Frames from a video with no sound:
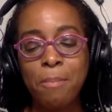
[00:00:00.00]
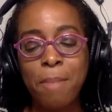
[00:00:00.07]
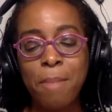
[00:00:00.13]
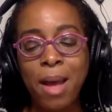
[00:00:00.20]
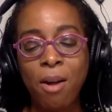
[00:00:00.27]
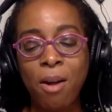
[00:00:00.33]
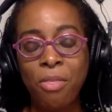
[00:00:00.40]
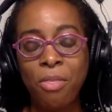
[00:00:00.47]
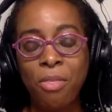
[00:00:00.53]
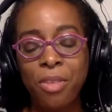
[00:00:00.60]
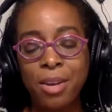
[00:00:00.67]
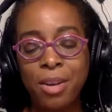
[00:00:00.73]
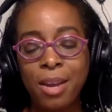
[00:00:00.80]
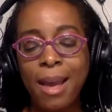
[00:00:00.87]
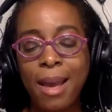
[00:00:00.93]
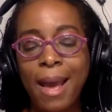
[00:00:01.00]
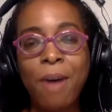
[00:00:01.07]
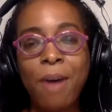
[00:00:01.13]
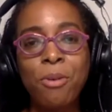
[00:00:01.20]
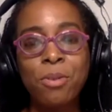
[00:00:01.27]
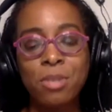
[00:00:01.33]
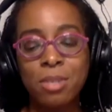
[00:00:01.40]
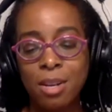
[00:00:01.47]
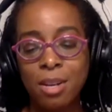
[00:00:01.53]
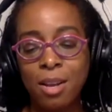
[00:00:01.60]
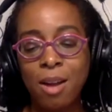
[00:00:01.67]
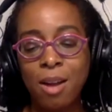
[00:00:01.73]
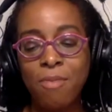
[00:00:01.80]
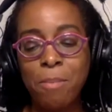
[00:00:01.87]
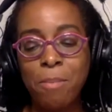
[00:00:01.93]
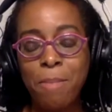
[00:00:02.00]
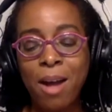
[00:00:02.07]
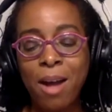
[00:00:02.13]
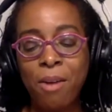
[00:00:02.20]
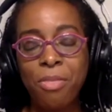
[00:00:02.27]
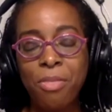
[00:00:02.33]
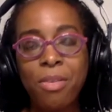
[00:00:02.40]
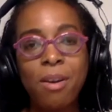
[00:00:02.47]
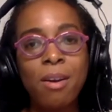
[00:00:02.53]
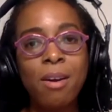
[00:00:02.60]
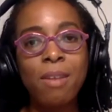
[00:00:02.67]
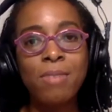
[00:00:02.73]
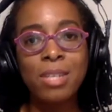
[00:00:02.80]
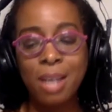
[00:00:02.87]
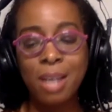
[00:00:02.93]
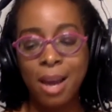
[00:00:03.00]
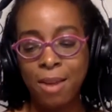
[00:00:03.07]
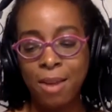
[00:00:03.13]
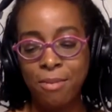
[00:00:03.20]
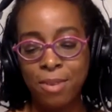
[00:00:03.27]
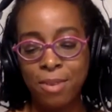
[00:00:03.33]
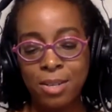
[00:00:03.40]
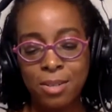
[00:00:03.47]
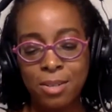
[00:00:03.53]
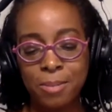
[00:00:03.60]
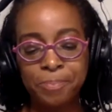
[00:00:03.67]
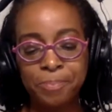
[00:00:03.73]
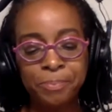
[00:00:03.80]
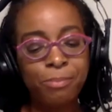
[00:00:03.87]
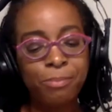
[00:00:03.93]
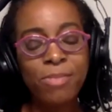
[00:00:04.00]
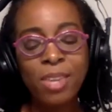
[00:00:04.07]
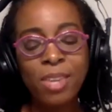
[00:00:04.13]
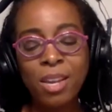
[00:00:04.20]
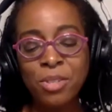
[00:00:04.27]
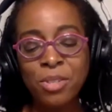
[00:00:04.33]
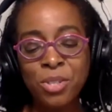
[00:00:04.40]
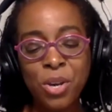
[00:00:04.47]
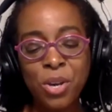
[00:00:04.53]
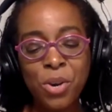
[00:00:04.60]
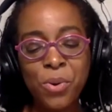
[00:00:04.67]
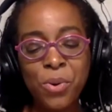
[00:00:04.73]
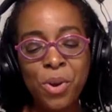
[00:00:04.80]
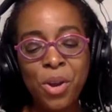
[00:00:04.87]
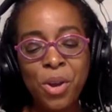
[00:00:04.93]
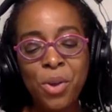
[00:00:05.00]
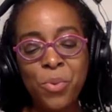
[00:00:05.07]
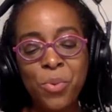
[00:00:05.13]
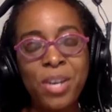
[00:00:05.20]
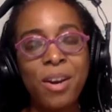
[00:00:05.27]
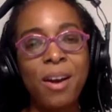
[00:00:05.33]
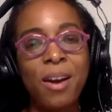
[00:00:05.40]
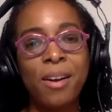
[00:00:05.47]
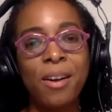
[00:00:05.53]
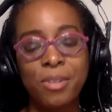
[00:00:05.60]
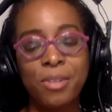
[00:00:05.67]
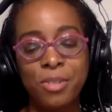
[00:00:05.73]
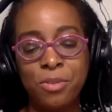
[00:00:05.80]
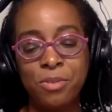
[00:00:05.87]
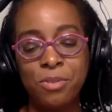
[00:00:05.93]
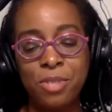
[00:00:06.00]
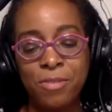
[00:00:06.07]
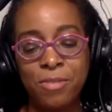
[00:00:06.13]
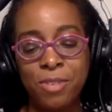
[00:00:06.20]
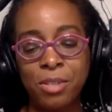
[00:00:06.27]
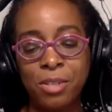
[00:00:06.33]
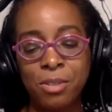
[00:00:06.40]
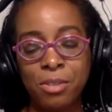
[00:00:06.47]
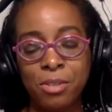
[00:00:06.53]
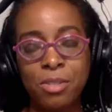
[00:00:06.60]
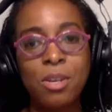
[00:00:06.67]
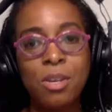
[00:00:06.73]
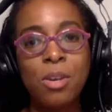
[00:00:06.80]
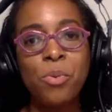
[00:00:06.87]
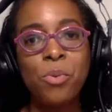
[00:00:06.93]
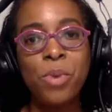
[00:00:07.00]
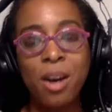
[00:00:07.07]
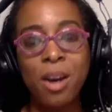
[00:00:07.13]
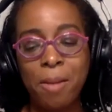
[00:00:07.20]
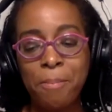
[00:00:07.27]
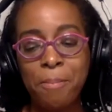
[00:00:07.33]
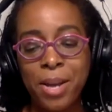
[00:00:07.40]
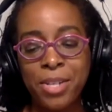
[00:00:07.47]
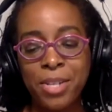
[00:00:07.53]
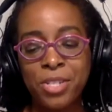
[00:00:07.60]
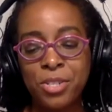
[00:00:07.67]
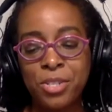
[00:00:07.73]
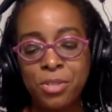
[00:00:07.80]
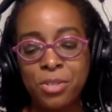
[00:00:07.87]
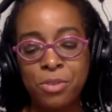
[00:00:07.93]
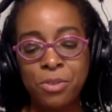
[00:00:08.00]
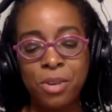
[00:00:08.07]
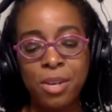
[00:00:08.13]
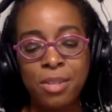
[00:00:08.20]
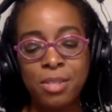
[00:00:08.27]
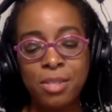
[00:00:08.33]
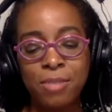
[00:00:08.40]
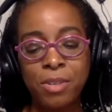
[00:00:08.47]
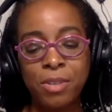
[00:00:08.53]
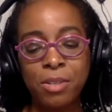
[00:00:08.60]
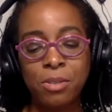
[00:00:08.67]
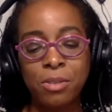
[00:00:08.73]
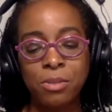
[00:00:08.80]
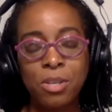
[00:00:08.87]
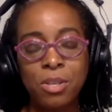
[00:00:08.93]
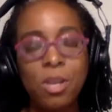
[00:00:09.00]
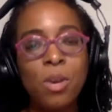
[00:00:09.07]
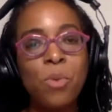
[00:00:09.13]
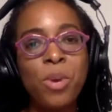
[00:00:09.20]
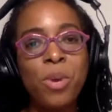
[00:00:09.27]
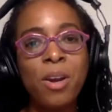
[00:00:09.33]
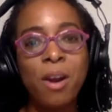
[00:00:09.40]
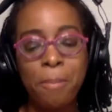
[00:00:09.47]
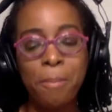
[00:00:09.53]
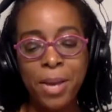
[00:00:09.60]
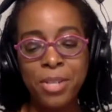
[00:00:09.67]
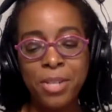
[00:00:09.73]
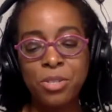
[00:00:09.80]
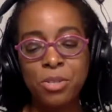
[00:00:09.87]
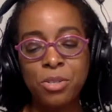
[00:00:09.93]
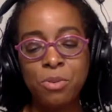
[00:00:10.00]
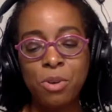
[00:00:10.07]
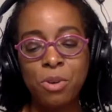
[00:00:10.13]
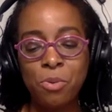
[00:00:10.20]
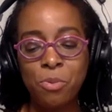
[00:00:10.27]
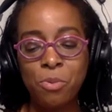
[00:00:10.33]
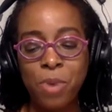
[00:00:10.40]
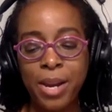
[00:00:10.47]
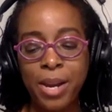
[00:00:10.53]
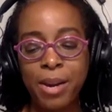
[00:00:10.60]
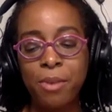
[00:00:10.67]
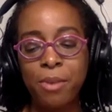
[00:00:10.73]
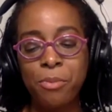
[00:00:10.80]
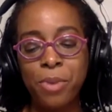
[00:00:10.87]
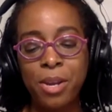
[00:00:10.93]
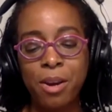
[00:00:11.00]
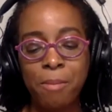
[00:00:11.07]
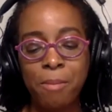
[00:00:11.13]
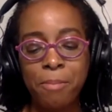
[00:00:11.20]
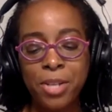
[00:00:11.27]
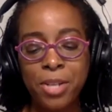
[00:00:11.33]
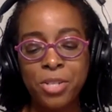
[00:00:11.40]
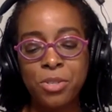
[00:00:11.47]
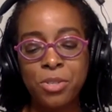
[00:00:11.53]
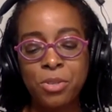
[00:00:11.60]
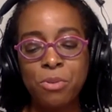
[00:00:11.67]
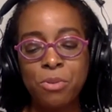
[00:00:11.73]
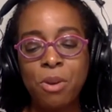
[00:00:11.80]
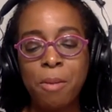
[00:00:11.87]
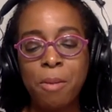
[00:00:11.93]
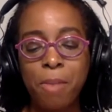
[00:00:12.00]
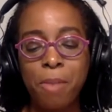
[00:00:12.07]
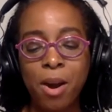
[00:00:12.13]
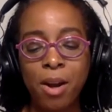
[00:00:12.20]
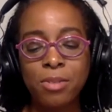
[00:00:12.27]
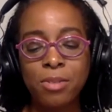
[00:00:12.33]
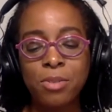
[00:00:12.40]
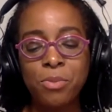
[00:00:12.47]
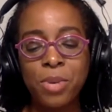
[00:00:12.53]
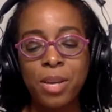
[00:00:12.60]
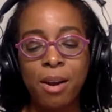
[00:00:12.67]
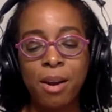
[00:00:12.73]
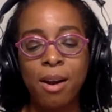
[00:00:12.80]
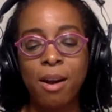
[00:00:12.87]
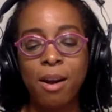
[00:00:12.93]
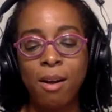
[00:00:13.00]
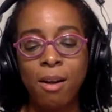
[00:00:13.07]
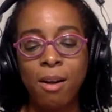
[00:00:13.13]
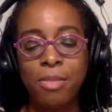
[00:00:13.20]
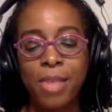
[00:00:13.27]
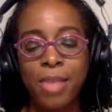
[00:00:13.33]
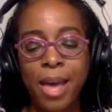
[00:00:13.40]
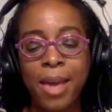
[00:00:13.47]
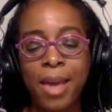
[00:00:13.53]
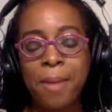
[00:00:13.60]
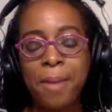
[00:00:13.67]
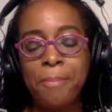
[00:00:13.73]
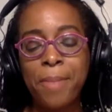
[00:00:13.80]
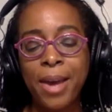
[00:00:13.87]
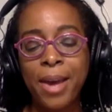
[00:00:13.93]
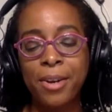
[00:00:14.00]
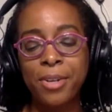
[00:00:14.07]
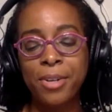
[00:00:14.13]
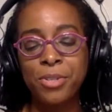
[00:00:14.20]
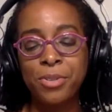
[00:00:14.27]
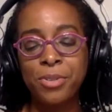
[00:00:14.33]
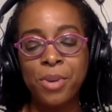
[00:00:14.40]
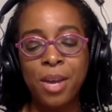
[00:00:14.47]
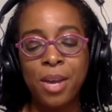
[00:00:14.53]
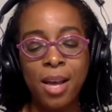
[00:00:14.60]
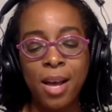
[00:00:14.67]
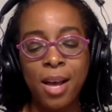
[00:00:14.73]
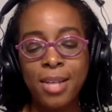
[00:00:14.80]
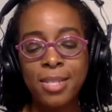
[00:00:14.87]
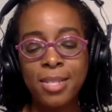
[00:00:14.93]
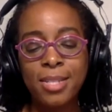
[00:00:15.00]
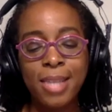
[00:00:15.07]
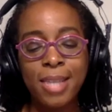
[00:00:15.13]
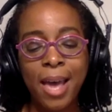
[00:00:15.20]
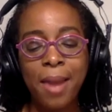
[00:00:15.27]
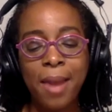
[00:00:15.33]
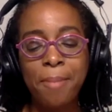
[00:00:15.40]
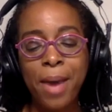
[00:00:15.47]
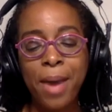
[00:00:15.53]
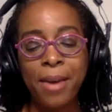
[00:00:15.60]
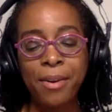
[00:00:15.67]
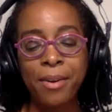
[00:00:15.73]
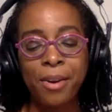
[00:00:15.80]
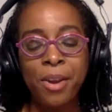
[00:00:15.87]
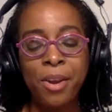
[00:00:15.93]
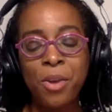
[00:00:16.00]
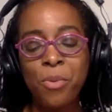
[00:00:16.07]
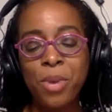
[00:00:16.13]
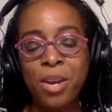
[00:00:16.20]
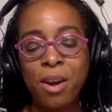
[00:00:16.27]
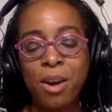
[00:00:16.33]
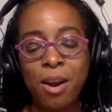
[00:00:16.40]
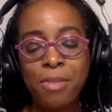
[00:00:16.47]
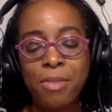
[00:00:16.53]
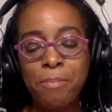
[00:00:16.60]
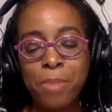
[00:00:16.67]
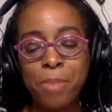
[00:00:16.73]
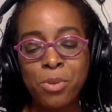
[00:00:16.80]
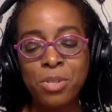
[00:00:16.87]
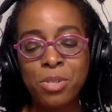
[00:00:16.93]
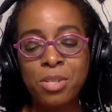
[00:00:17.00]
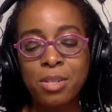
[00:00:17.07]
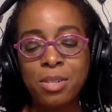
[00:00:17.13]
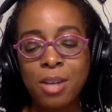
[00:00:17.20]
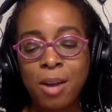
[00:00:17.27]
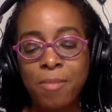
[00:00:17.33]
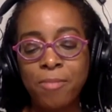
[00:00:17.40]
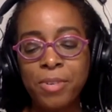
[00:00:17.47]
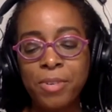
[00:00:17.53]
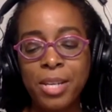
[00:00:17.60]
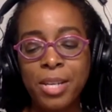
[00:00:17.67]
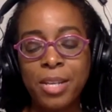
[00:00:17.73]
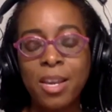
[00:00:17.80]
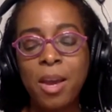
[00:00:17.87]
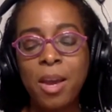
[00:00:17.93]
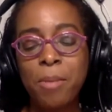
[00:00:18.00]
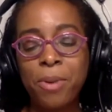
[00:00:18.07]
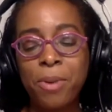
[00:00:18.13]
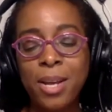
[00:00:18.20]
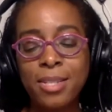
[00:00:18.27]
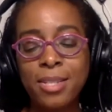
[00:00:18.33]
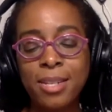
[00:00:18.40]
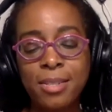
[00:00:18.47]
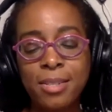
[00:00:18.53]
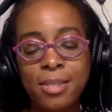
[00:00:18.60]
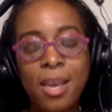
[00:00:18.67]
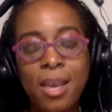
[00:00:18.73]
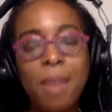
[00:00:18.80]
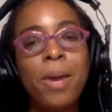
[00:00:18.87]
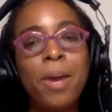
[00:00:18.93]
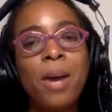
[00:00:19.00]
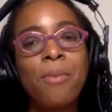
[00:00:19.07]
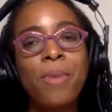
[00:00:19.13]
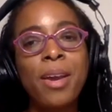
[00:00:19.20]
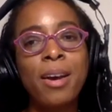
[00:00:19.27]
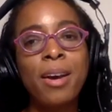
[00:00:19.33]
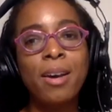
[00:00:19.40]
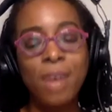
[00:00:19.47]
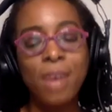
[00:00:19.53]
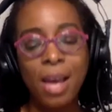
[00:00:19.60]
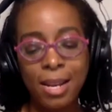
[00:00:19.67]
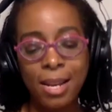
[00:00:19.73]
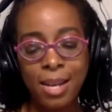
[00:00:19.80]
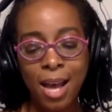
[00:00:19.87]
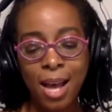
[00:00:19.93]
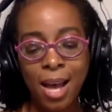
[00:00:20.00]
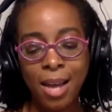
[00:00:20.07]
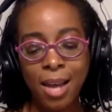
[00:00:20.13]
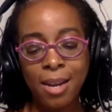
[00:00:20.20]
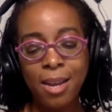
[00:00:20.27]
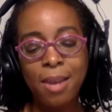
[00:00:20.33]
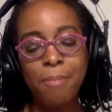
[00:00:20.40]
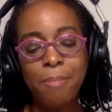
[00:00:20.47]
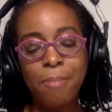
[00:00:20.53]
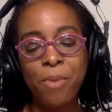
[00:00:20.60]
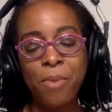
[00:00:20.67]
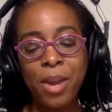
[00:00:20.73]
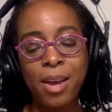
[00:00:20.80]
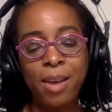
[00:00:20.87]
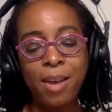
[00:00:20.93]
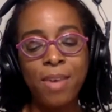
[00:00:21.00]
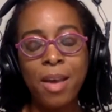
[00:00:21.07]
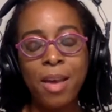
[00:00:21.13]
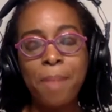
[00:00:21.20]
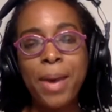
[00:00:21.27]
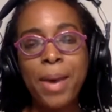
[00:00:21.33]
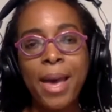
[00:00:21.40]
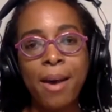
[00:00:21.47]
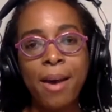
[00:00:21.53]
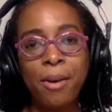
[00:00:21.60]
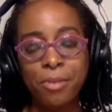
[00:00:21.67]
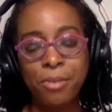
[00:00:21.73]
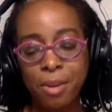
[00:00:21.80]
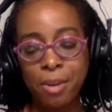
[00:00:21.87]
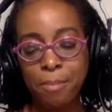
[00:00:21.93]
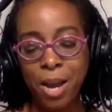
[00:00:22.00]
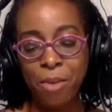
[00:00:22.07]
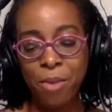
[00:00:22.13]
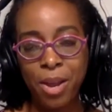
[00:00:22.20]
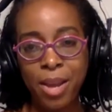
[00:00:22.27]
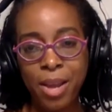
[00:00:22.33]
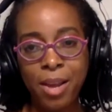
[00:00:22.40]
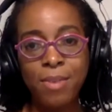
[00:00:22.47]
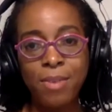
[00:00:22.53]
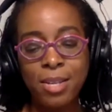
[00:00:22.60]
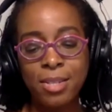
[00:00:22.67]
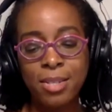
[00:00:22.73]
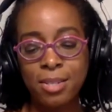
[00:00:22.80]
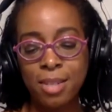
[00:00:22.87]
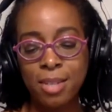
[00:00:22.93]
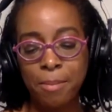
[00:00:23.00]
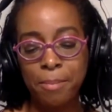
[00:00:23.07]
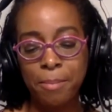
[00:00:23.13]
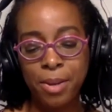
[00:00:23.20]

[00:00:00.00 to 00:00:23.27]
mouth, out of the mouth of a tyrant. So we are too difficult. We are much too difficult. We are much too aware. We are much too marked. We are all that matter to us that matter. We are the most comforting presence by way of nod, by way of pound, by way of sup.